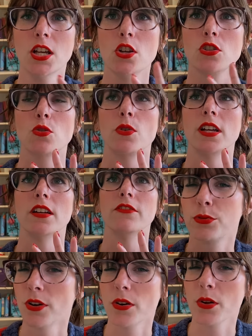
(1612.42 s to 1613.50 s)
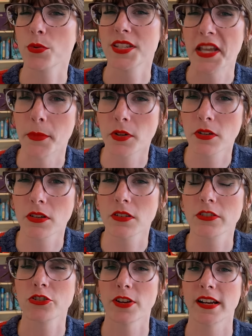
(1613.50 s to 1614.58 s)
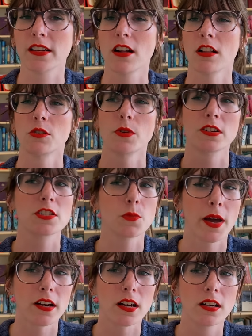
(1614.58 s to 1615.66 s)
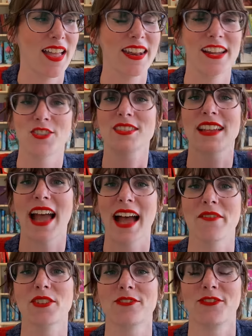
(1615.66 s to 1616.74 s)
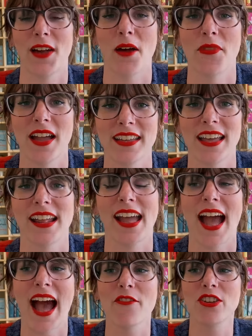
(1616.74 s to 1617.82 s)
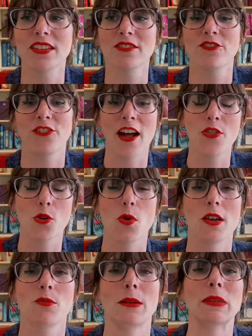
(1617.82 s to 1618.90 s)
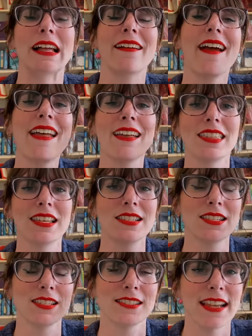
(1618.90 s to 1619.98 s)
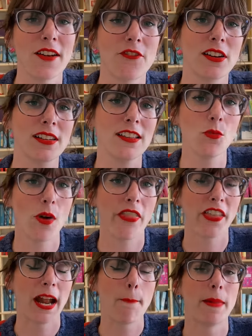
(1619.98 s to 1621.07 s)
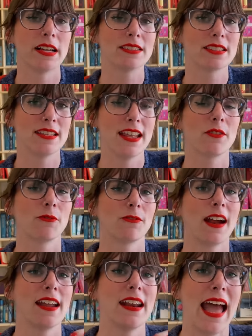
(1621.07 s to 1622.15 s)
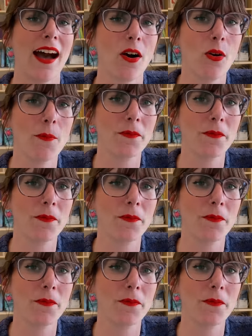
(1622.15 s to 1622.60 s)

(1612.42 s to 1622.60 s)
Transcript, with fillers: sort of prototypical stranded colorwork sweater and I just haven't found that yet. I haven't found the one where I'm like, this is definitely the one that I must knit right now.